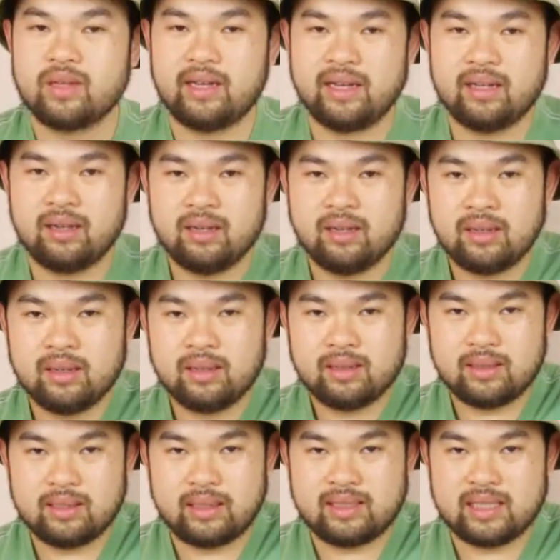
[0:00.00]
get
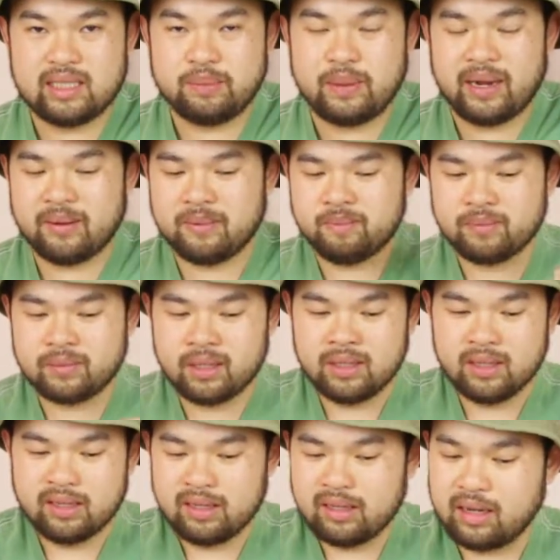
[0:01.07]
the 6-pack,
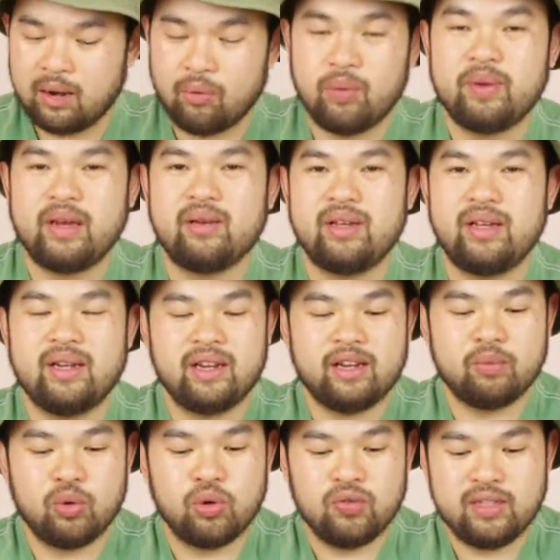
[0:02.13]
I won't be able to eat any
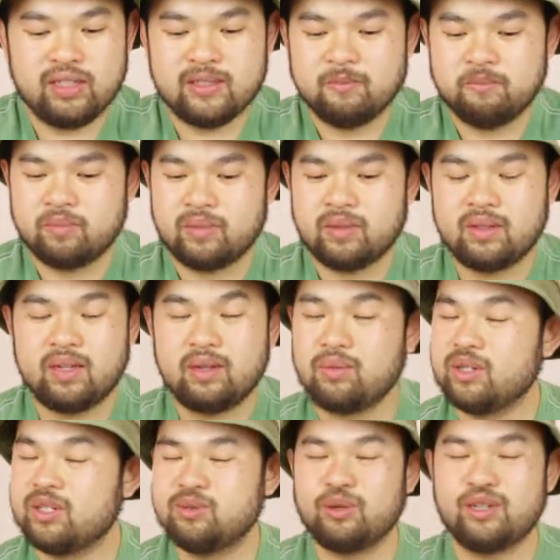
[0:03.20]
more of this. I
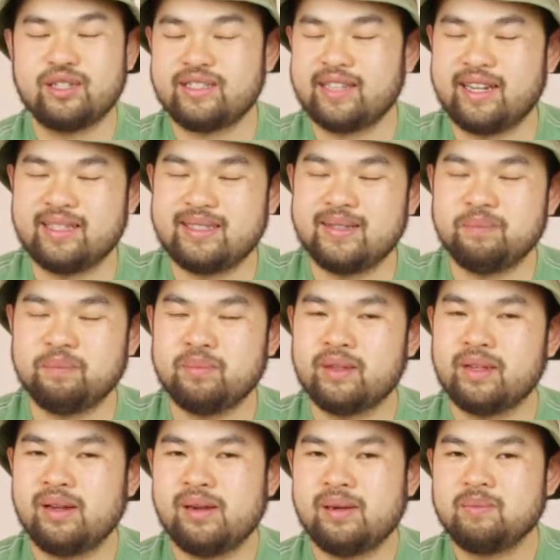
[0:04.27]
just want to taste it.
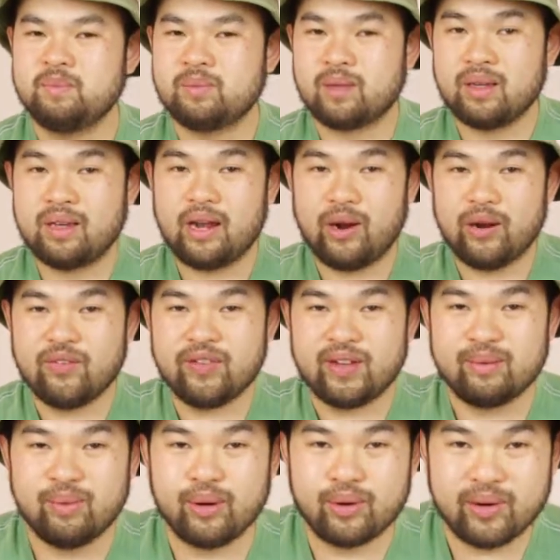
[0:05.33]
Everything
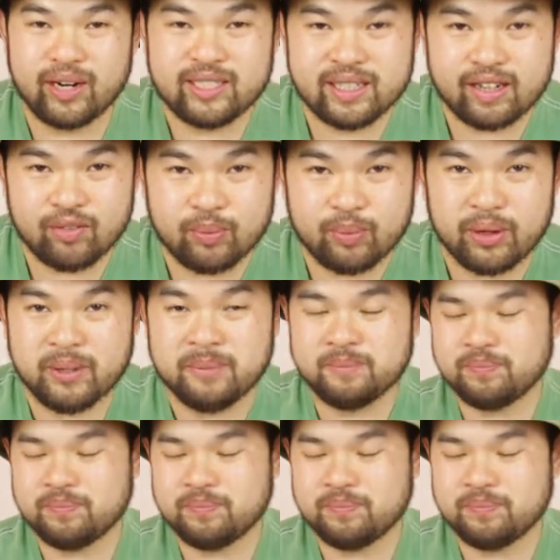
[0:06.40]
in moderation, everybody.